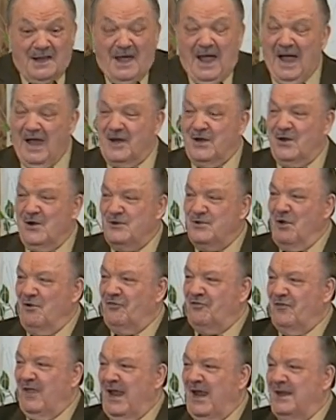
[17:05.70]
And do you
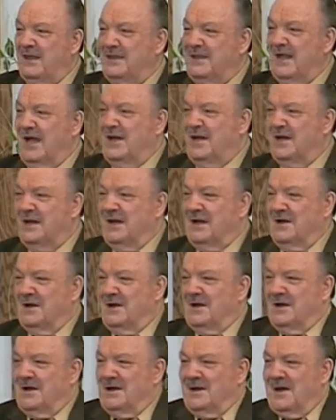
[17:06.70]
think that
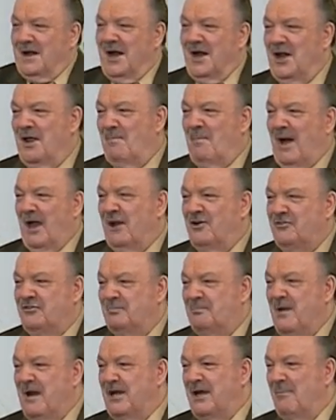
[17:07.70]
Anybody
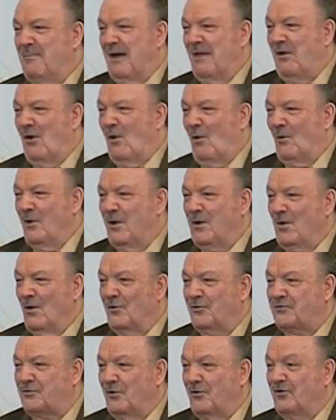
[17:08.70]
speaking by the Holy
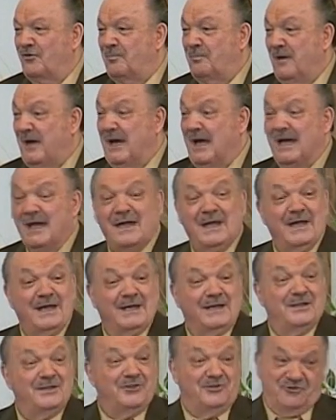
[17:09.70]
Ghost going to speak
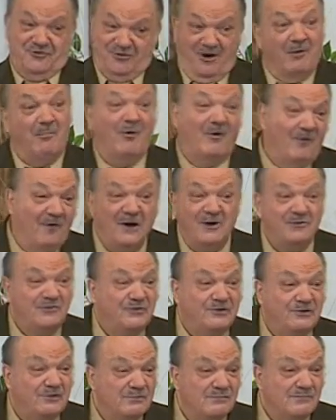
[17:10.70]

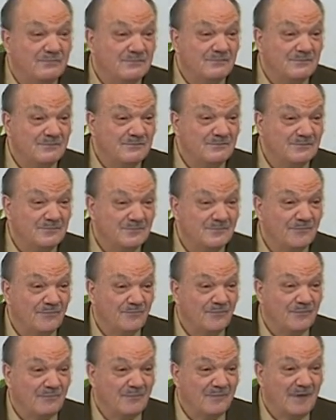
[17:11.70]
gibberish?
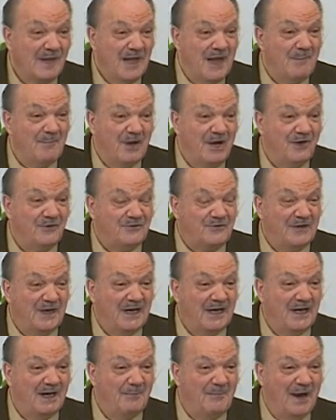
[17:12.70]
How many
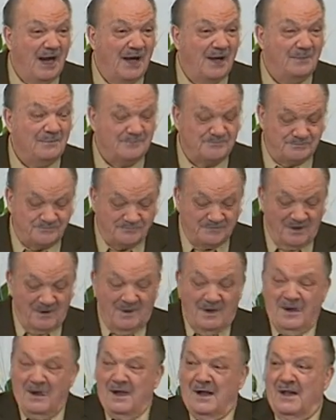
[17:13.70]
say amen?
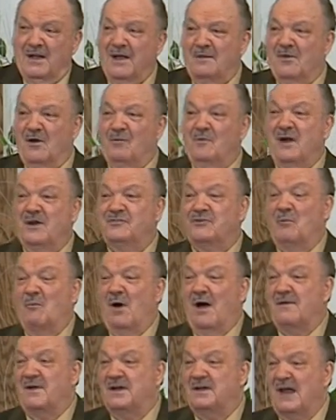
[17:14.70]
And the reason
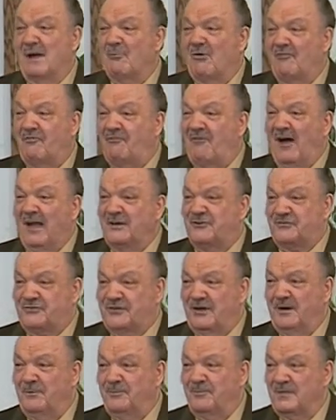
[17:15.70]
why the devil
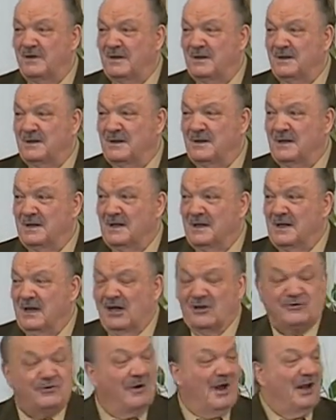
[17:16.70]
fights it
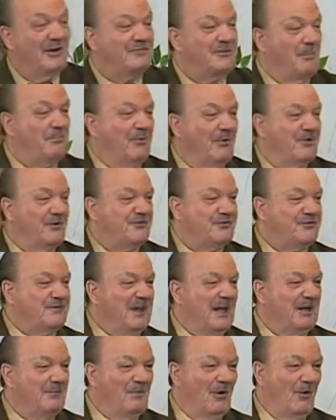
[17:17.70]
and tries to put a
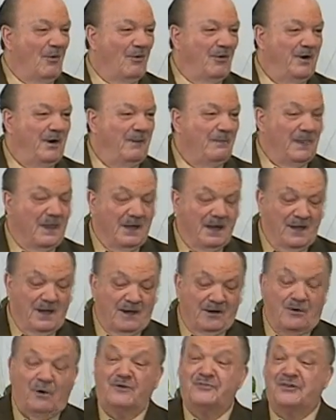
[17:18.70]
stigma on it,
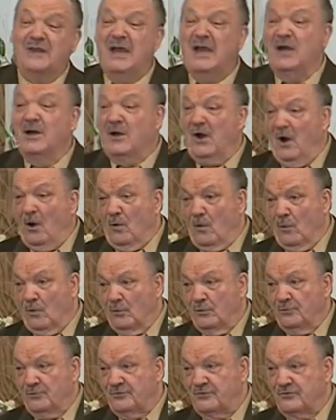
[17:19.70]
because he
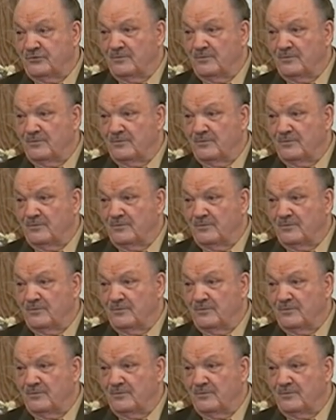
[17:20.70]
knows,